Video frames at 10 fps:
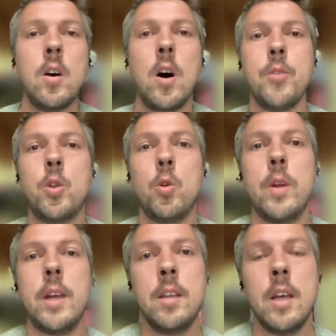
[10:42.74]
on the
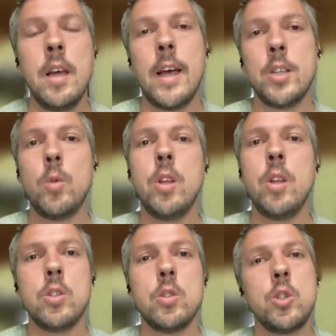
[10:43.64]
terrain. And so it
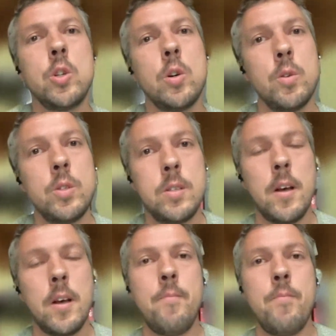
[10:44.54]
also shows
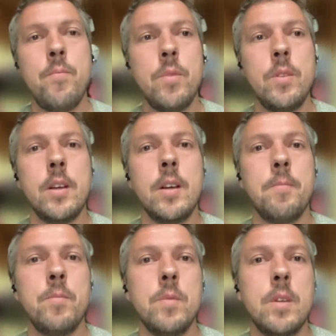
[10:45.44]

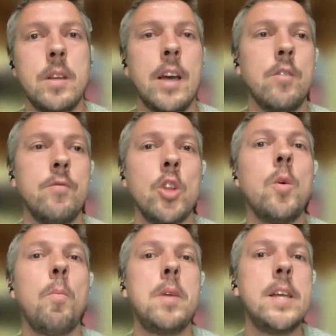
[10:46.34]
the kind of not
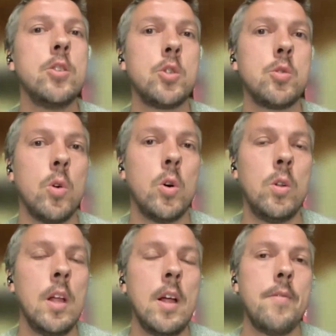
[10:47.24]
complete
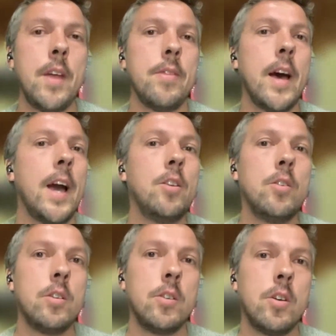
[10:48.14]
control that
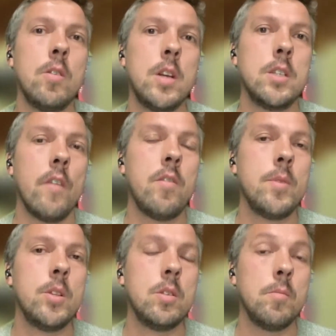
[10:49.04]
neither the Congolese
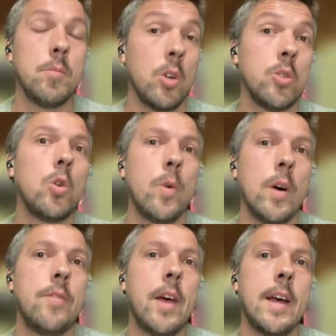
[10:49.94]
government but also
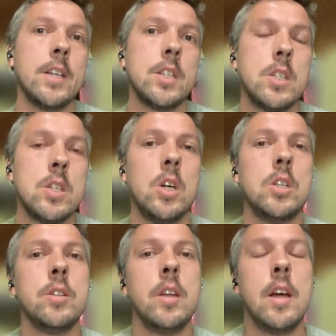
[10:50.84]
Rwanda has
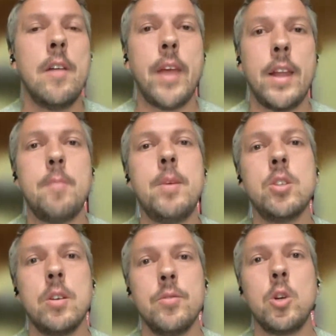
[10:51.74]
on
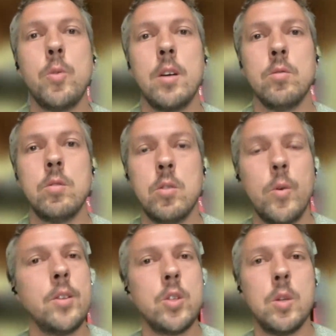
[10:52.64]
dynamics on the ground.
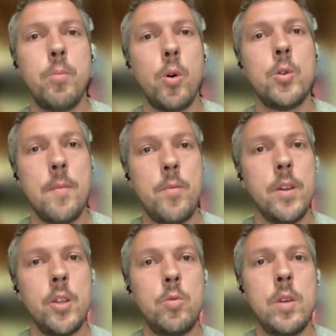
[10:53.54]
Rwanda's support to
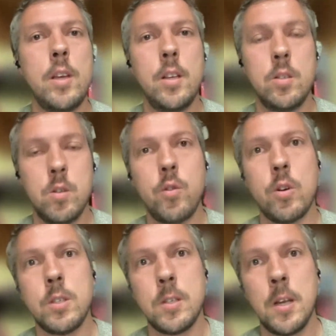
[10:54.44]
M23 is, of
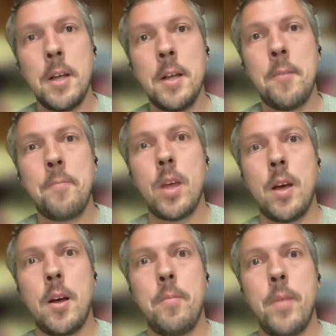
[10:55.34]
course,
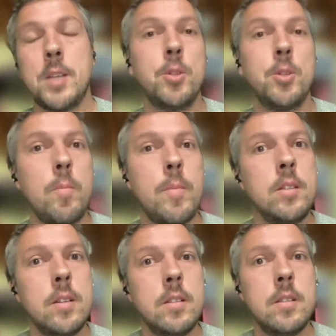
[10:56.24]
has been
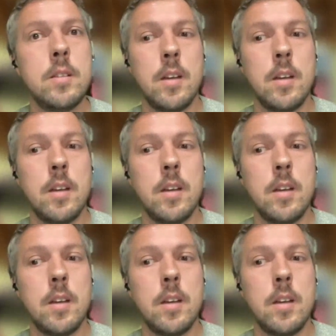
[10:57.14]
documented,